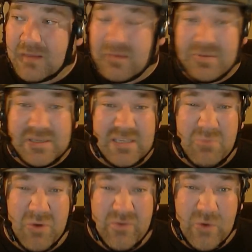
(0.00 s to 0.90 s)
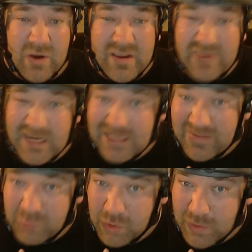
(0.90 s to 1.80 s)
maybe a 7.4, or even an
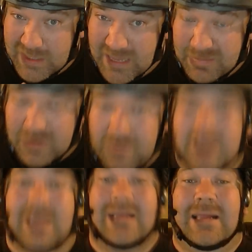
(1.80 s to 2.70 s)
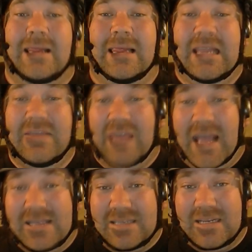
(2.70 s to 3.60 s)
11.1 lipo, leave it
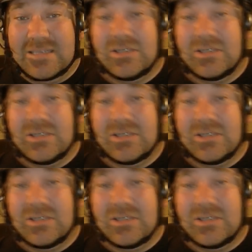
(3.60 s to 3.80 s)
as it is.